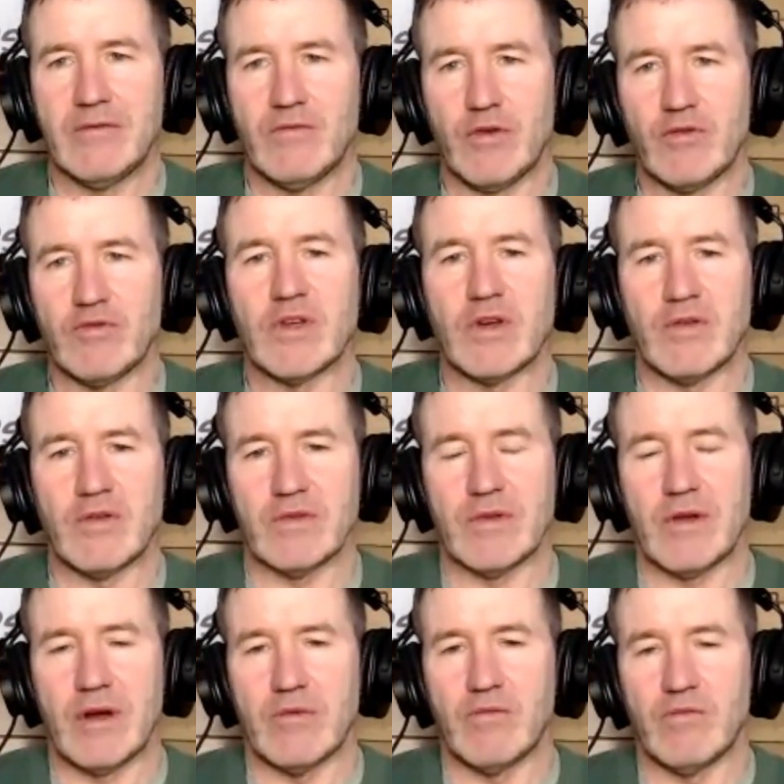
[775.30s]
root
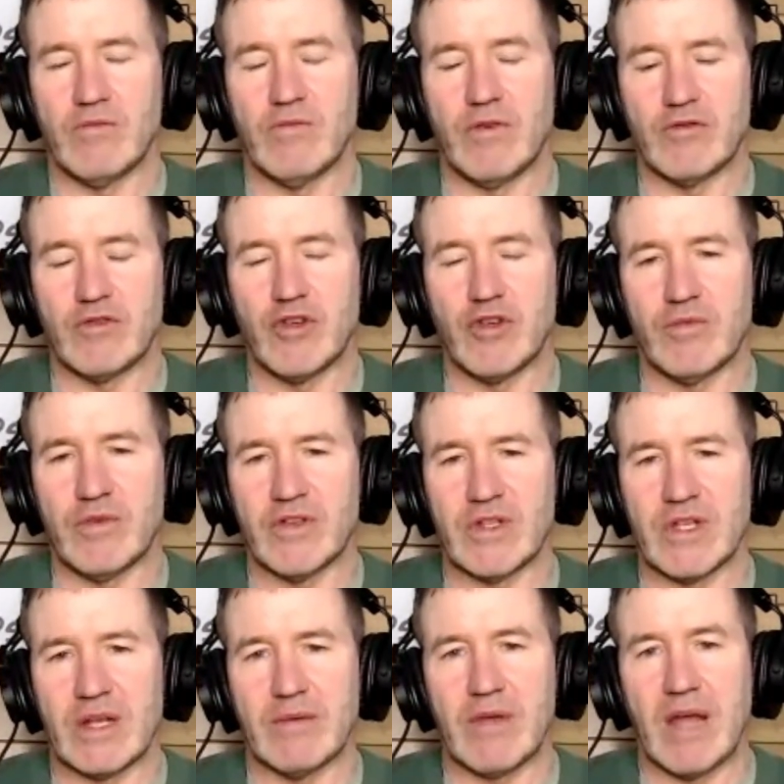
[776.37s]
zone or root
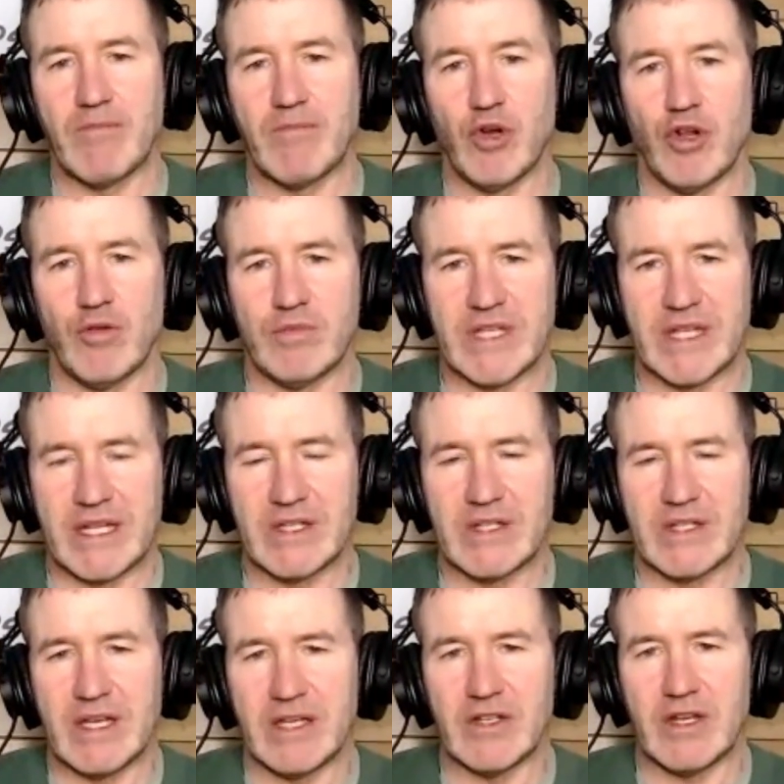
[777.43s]
tubers and bulbs at this
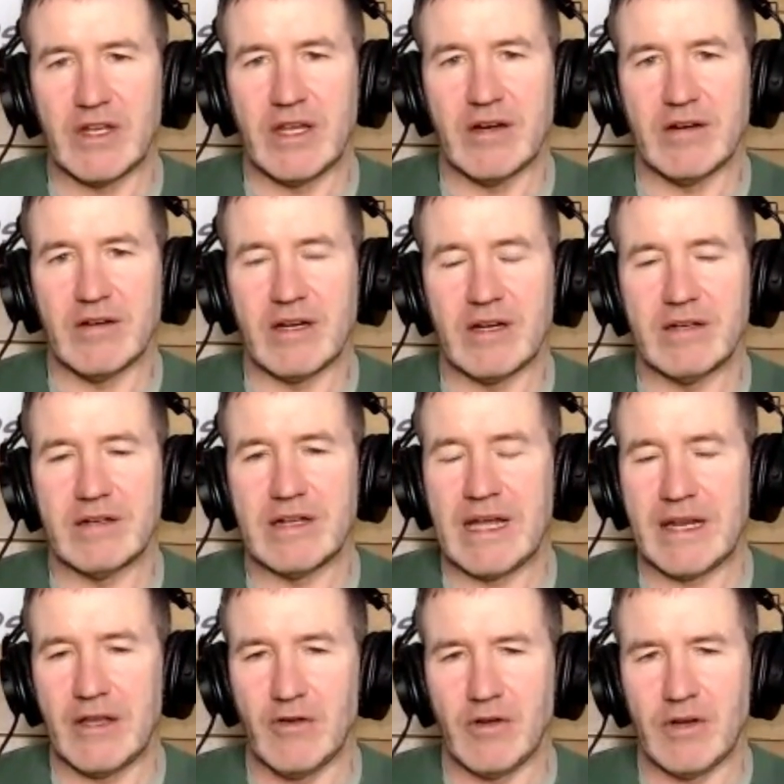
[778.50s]
stage of the year.
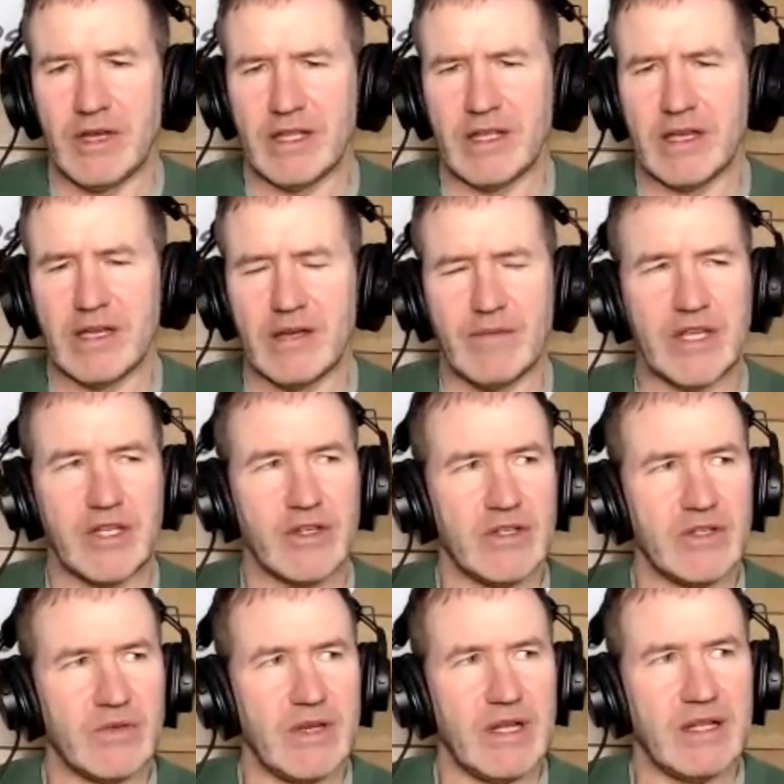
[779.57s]
Gladiola, I think I
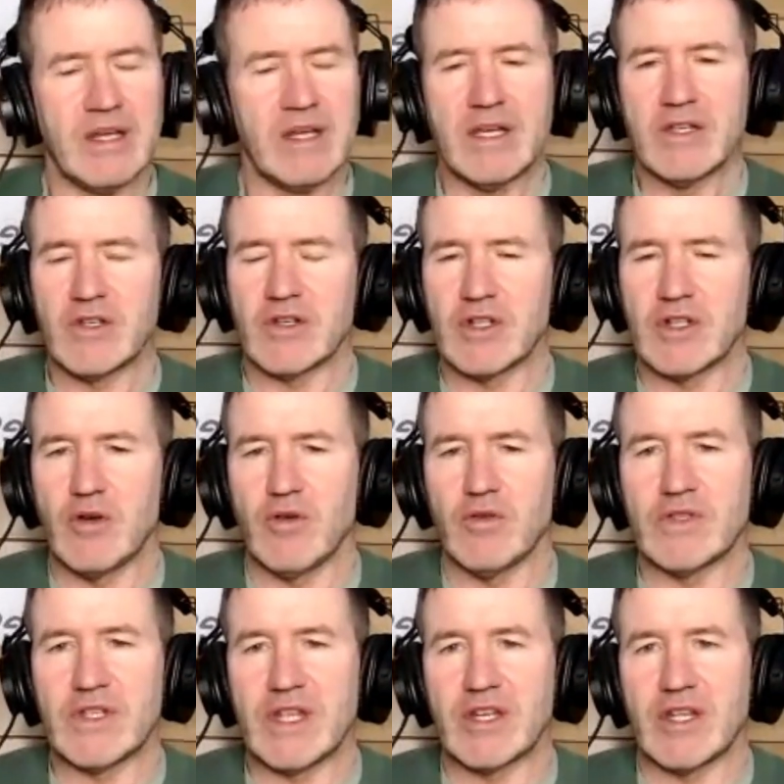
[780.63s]
mentioned as well. So there's
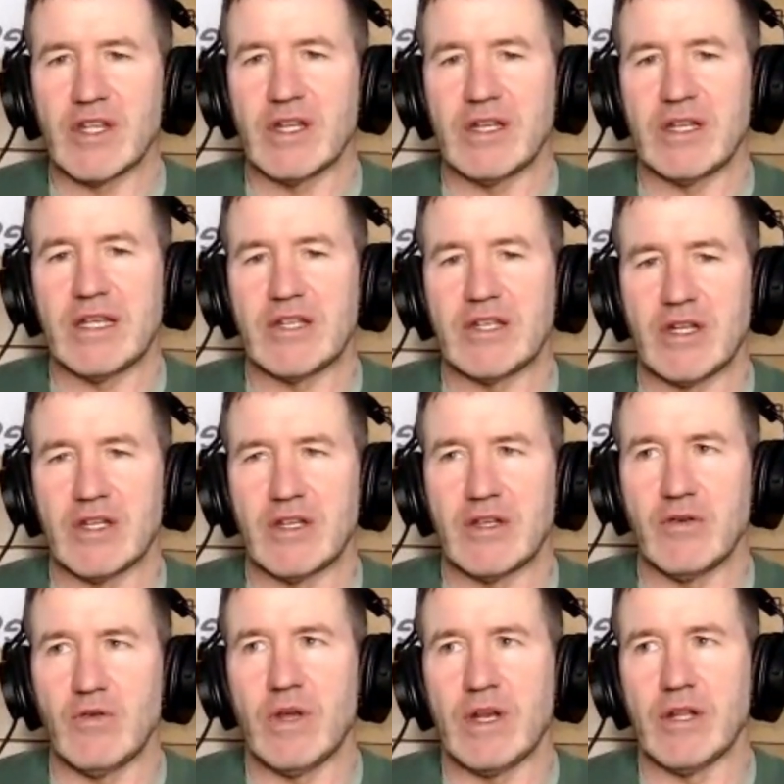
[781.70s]
loads that you can
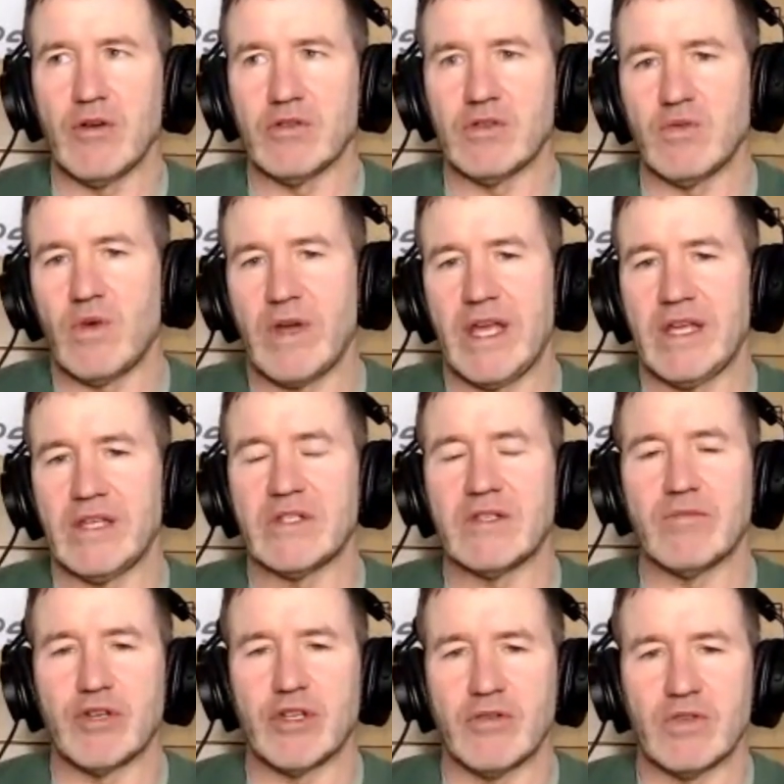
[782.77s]
do and loads of ways
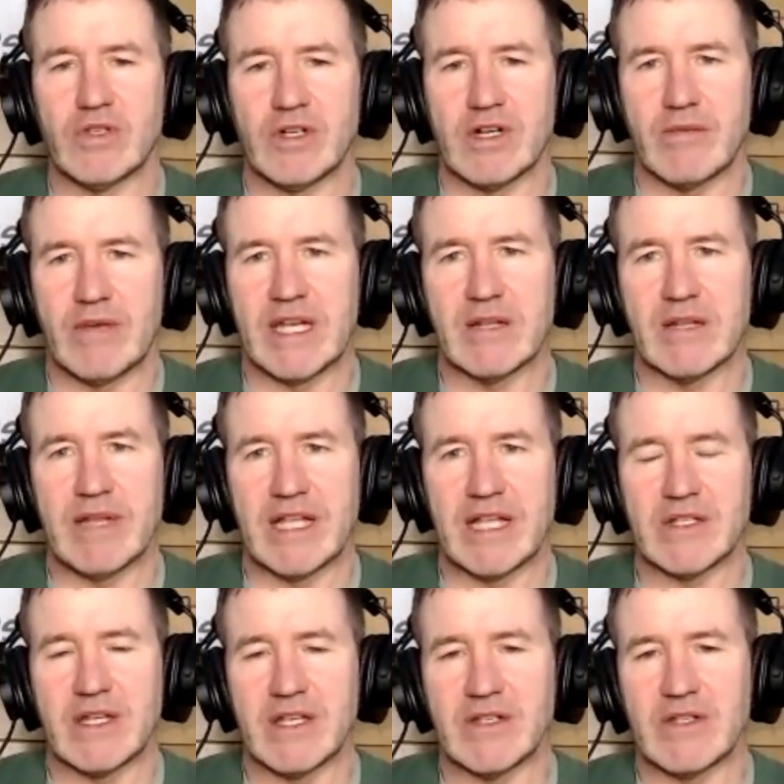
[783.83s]
to produce ornamental
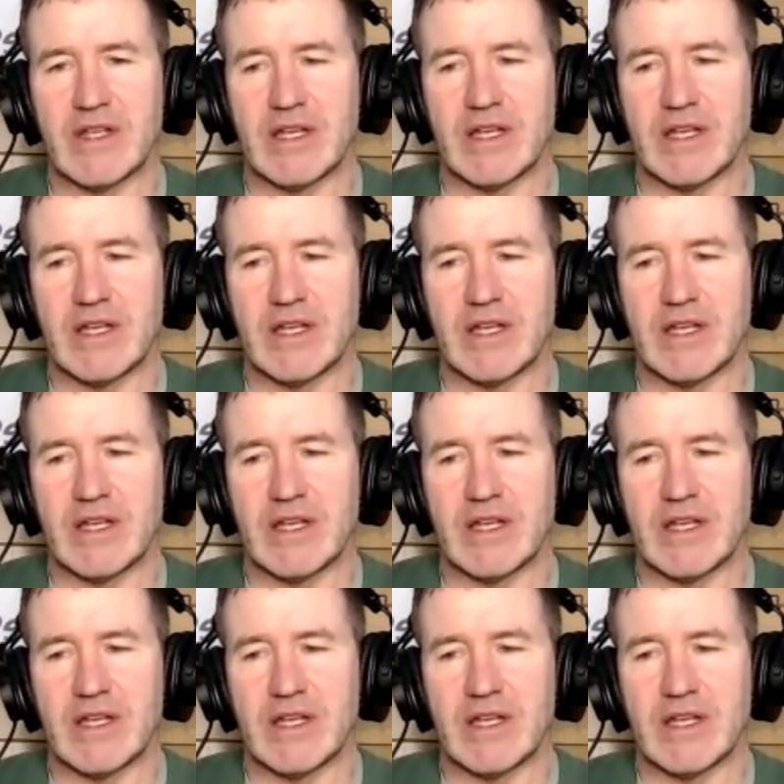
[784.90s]
plants at this